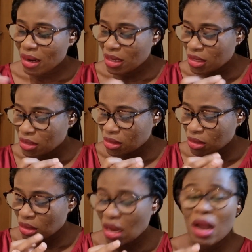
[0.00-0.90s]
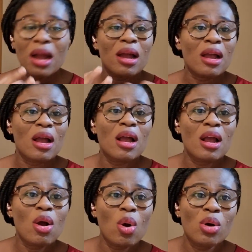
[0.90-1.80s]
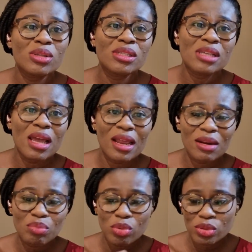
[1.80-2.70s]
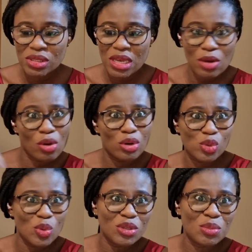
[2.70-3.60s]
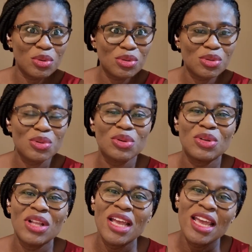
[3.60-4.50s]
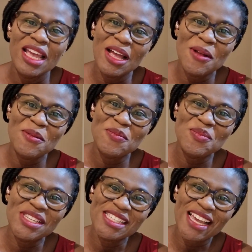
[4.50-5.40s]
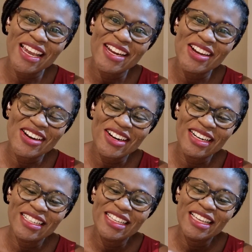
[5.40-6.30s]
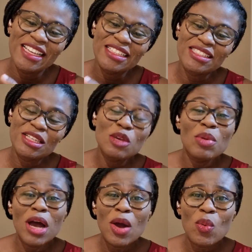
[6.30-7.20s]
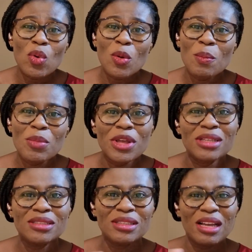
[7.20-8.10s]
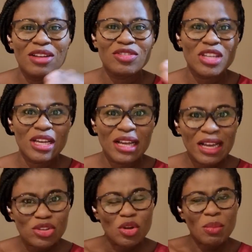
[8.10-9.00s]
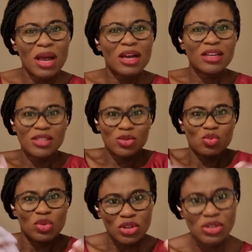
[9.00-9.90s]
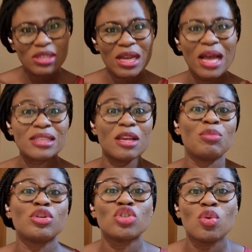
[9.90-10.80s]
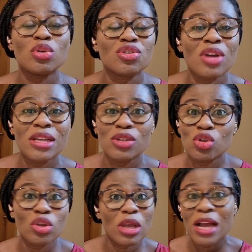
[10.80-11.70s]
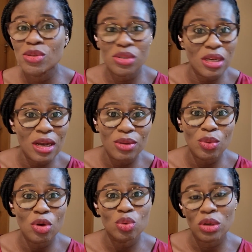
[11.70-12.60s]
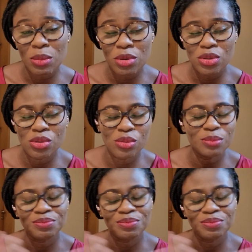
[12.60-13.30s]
in her cot and put a hot water bottle beside her to keep her warm. But after some hours, we noticed that her temperature was rising, so they had to take out the hot water bottle,